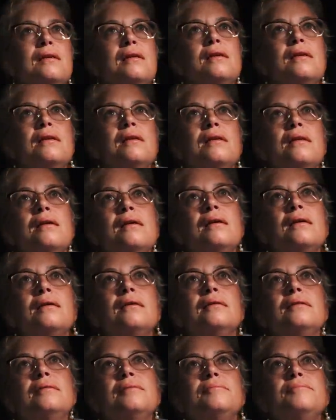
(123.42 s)

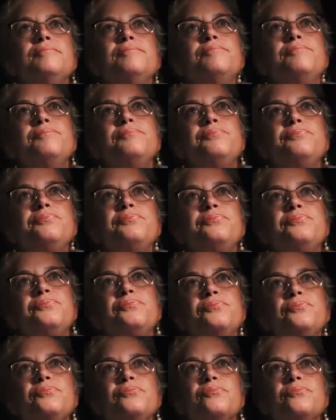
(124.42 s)
No one is speaking in this clip.